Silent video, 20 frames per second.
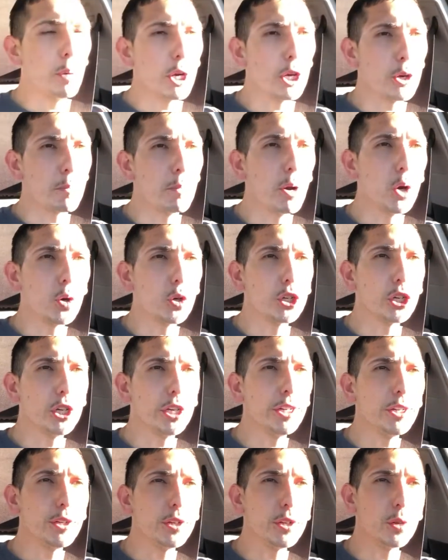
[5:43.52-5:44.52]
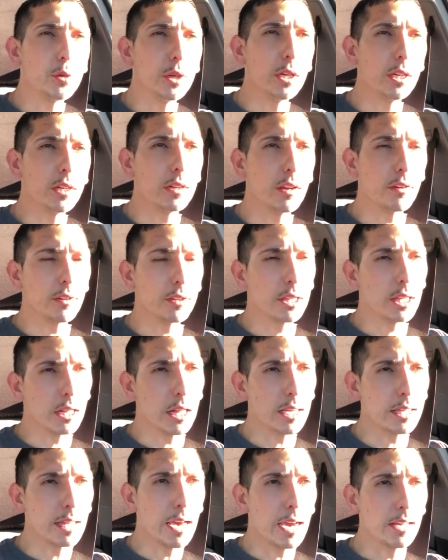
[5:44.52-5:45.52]
your motion into it and everything
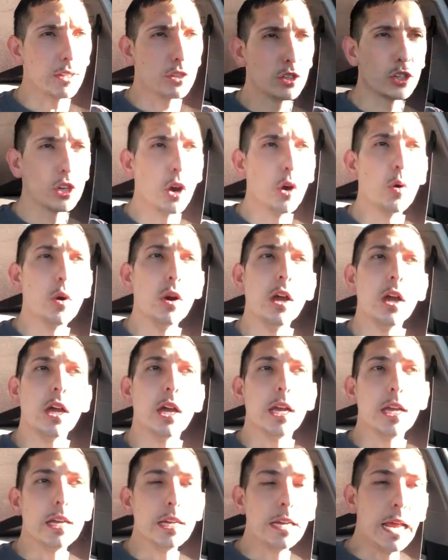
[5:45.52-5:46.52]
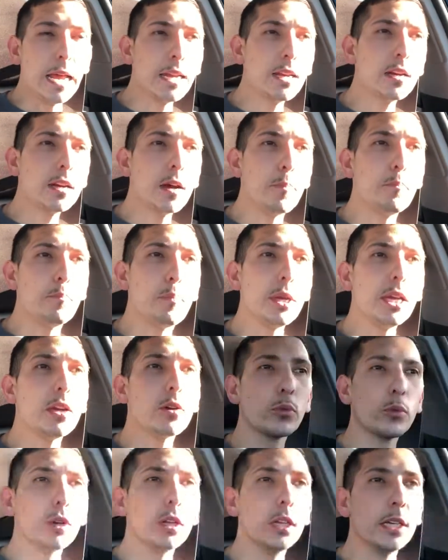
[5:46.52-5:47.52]
like that. So it ended up
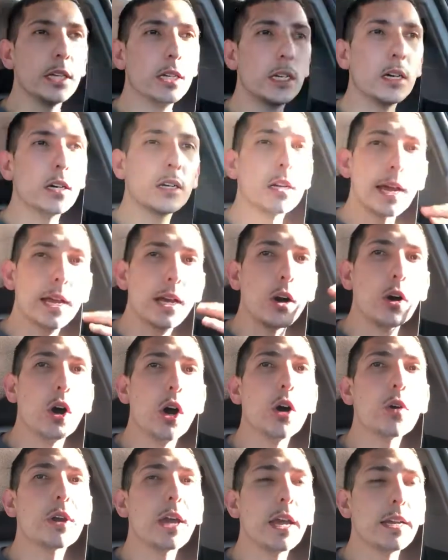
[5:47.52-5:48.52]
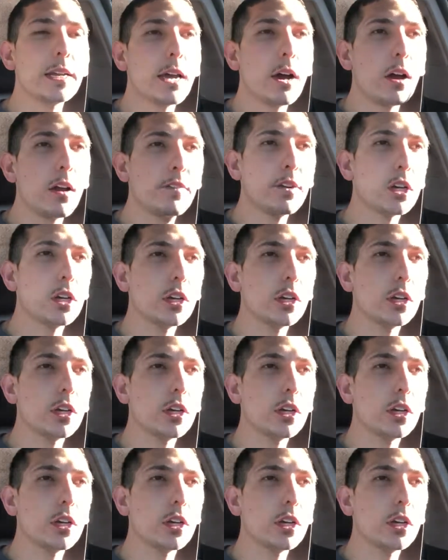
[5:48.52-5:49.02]
being really good, and I go, okay, now I have a